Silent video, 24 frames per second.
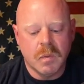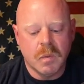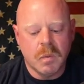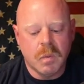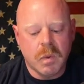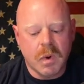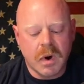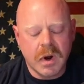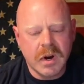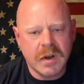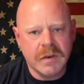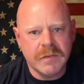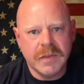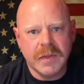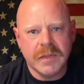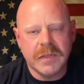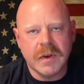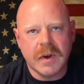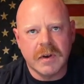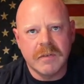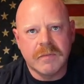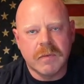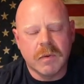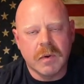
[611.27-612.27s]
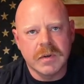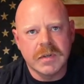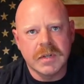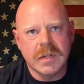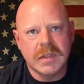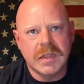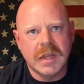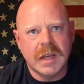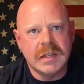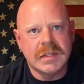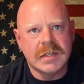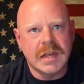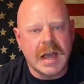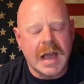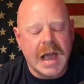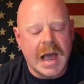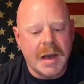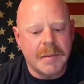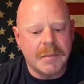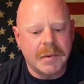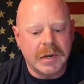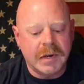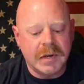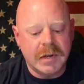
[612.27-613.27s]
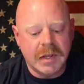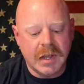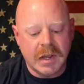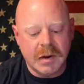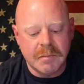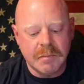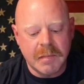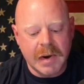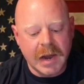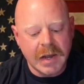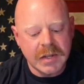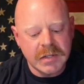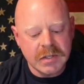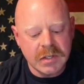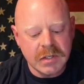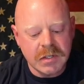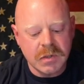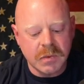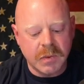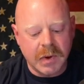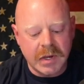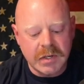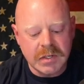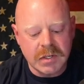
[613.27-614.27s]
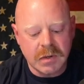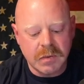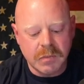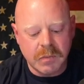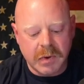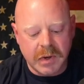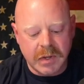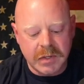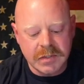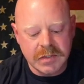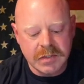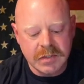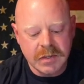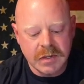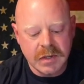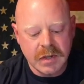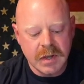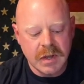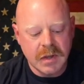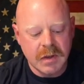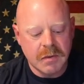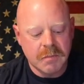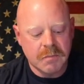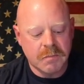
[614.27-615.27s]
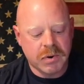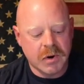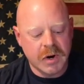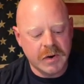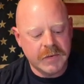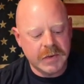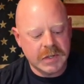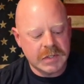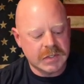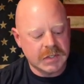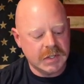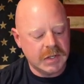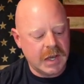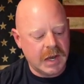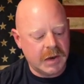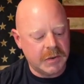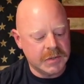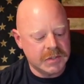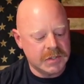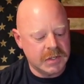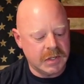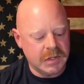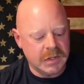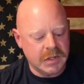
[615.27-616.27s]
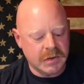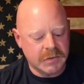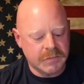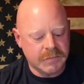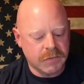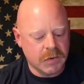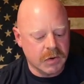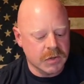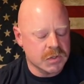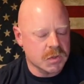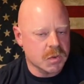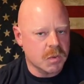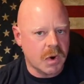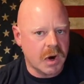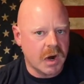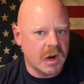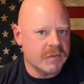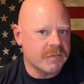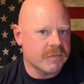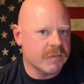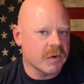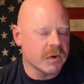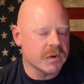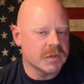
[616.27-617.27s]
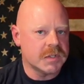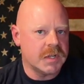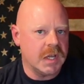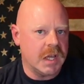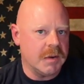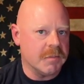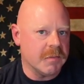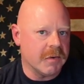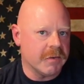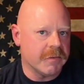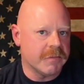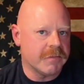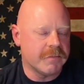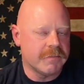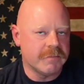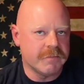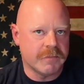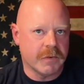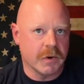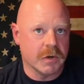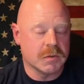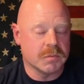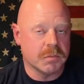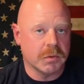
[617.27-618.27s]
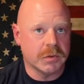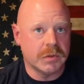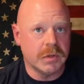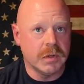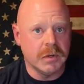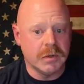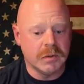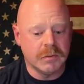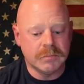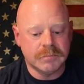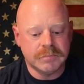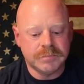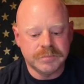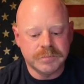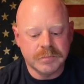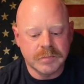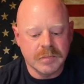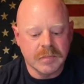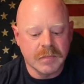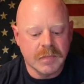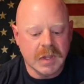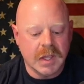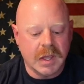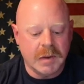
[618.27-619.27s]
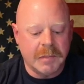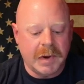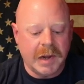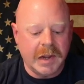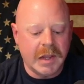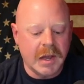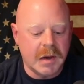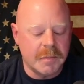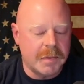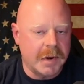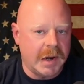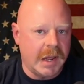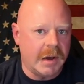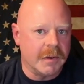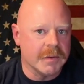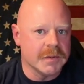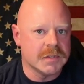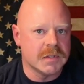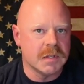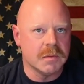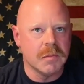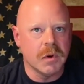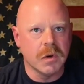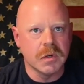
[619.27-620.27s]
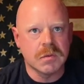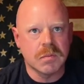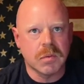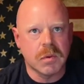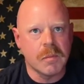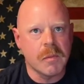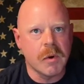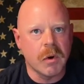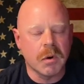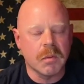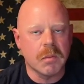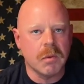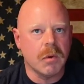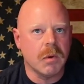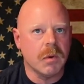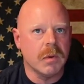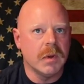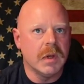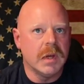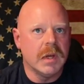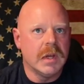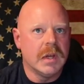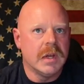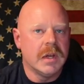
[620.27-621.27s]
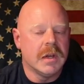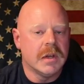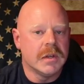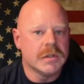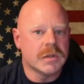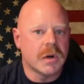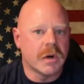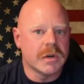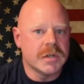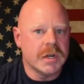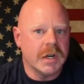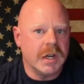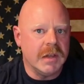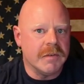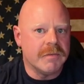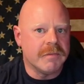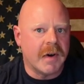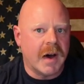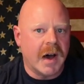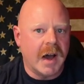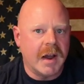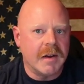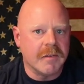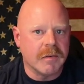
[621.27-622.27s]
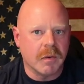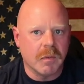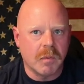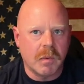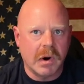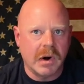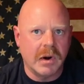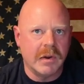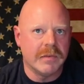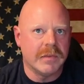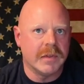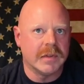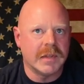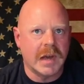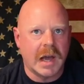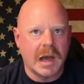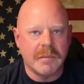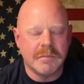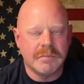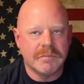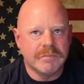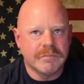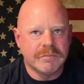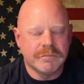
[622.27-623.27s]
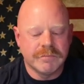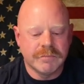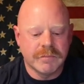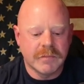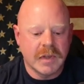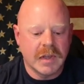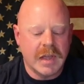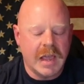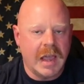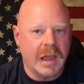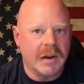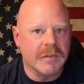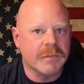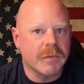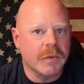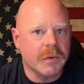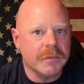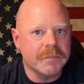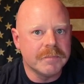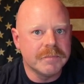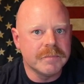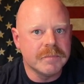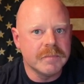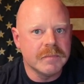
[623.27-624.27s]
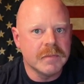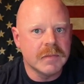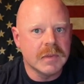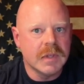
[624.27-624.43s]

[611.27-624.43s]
One of the unfortunate things that happened in my situation was previously I was in the first squad, first team of first platoon in my company. I was the most promotable Sergeant E5, or one of the top handful